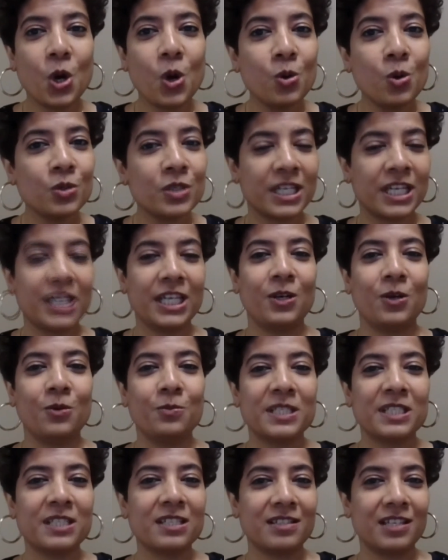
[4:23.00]
Joe
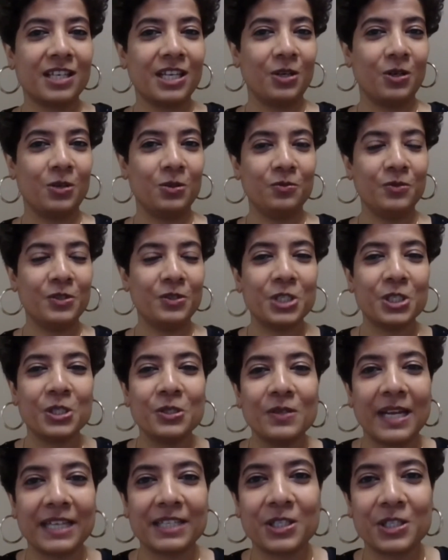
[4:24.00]
Teo. Mr. Teo,
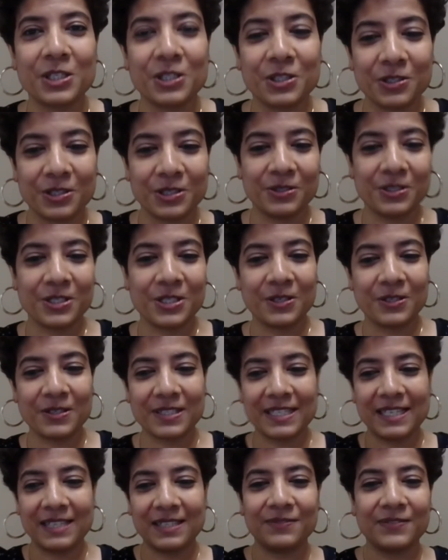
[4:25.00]
would you like to introduce
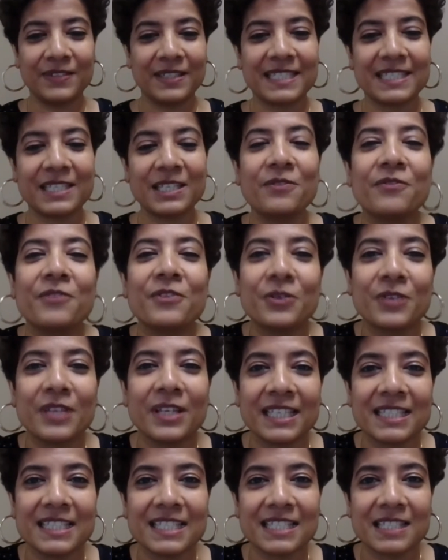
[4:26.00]
yourself and say a
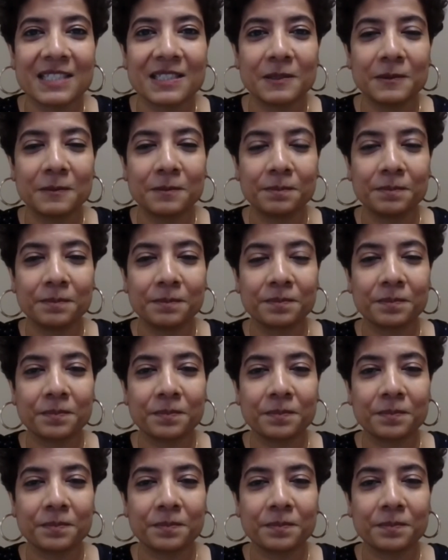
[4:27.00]
few things?